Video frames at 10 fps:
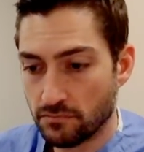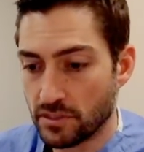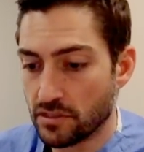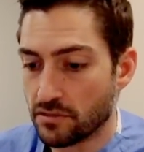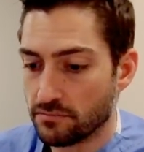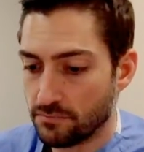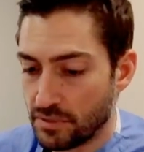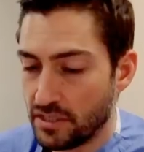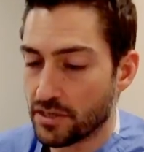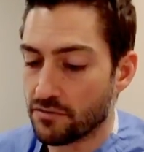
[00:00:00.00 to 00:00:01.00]
be,
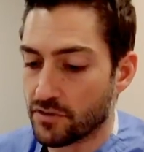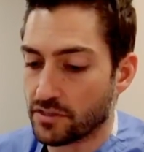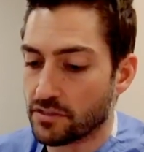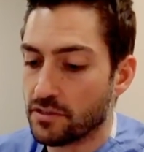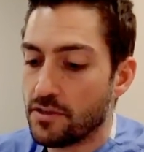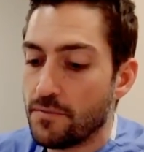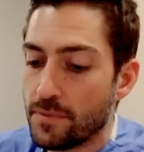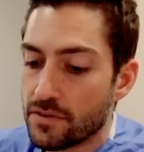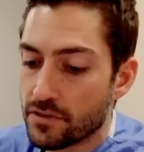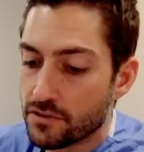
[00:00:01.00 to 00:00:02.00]
be not infected.
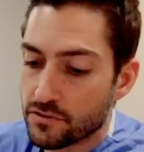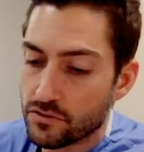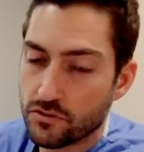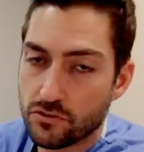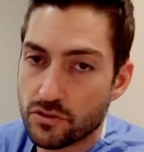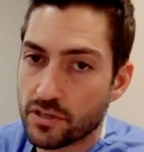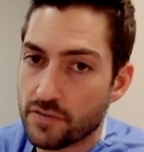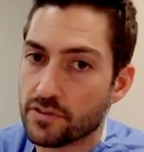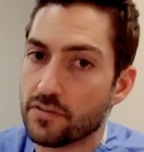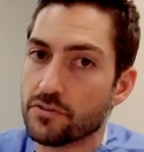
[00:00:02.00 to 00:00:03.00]
And then you can
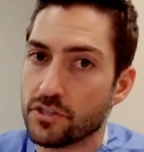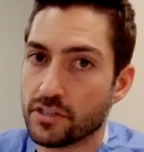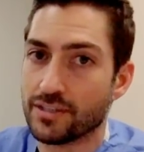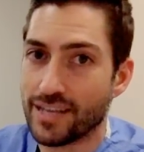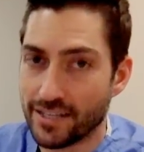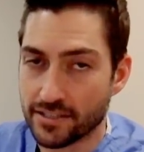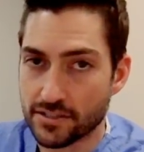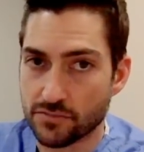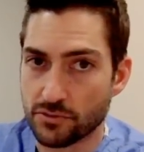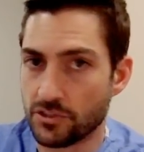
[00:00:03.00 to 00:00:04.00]
have a
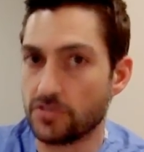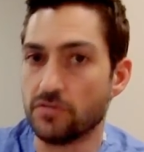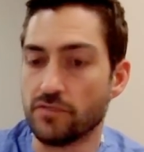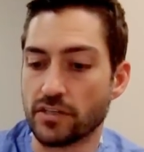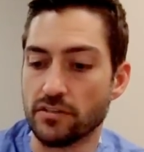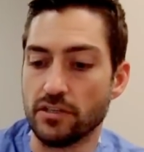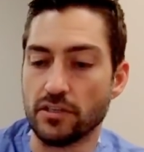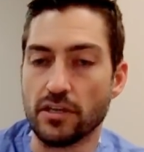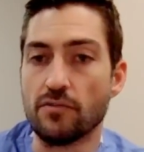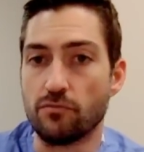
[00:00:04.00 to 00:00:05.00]
diverticulitis, which is infected, and they
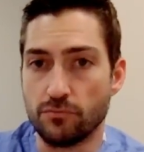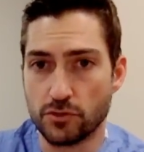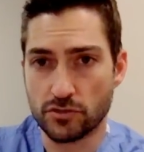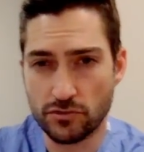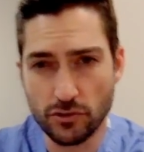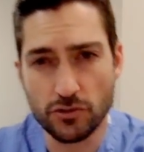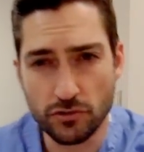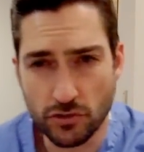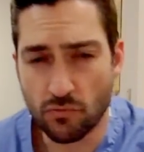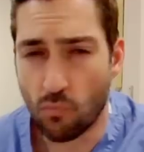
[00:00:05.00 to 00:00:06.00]
can have just
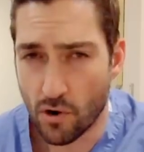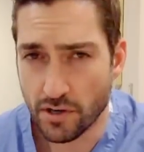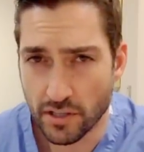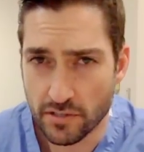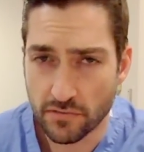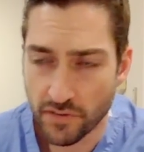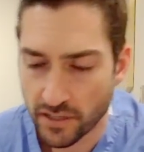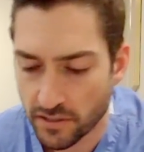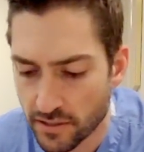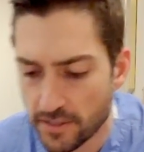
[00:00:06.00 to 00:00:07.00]
usually just one gets
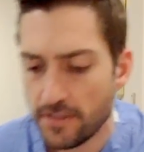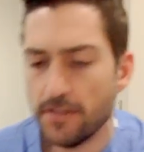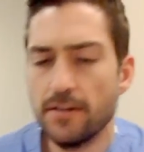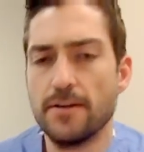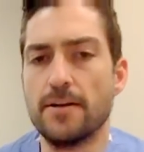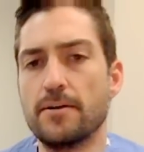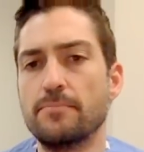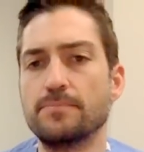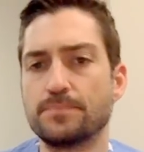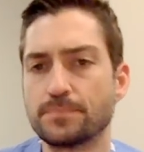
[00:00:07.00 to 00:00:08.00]
infected.
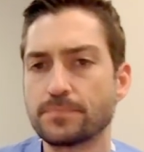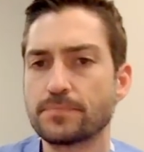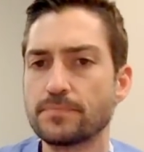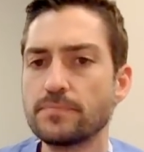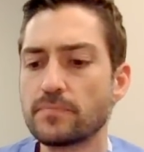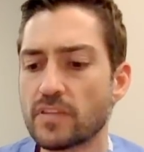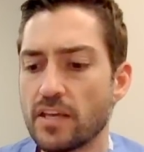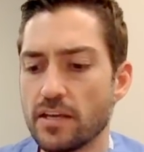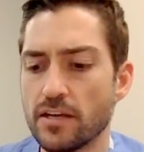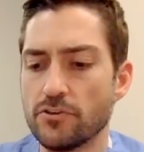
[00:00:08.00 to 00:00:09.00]
Um,
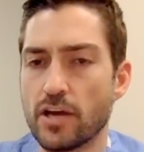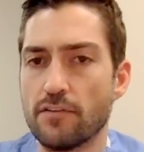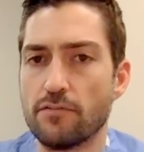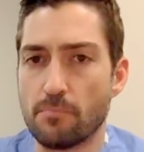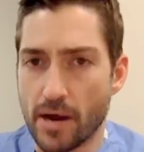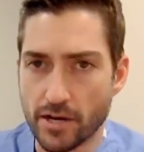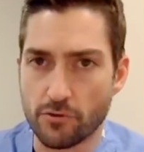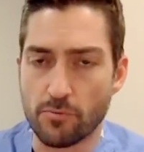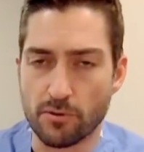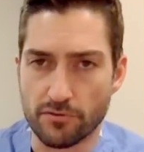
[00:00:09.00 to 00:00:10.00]
and you have
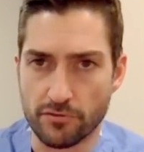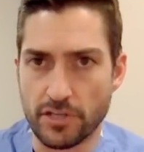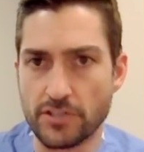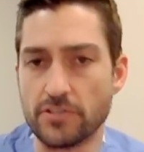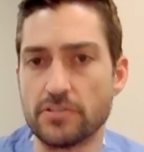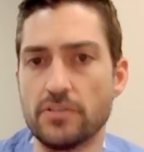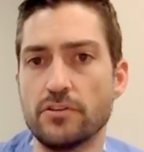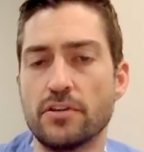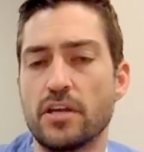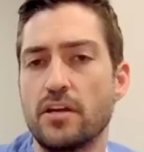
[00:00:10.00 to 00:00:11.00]
micro perforations. And
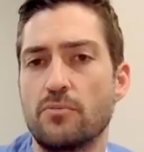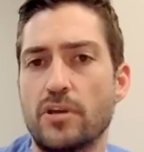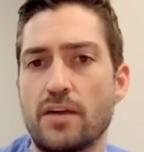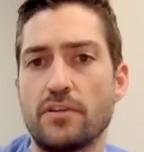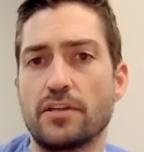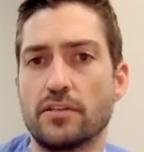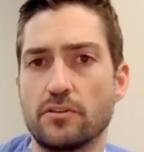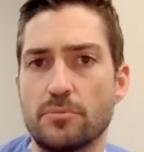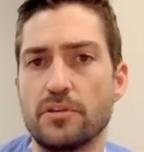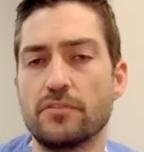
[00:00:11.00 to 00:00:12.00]
then we have like a
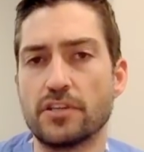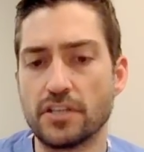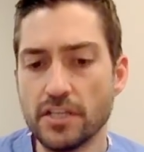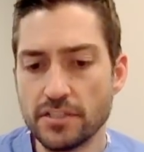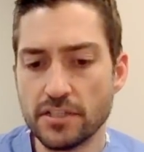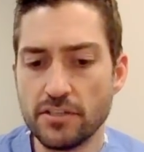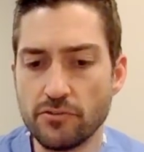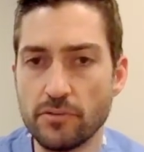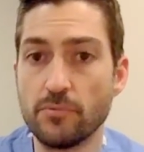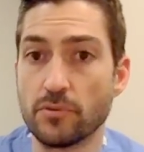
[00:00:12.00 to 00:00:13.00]
little bit of a
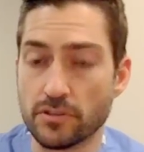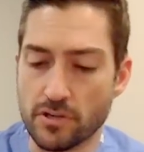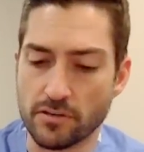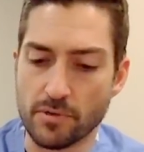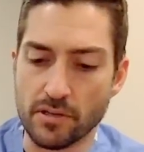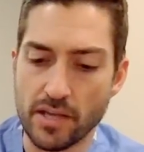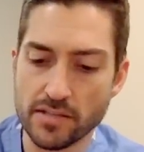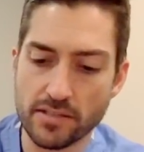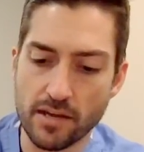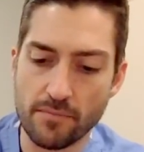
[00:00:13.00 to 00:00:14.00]
continuum where I talked about
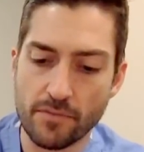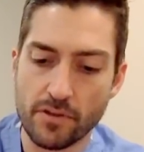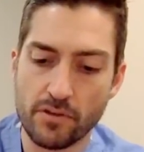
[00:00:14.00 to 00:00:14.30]
last time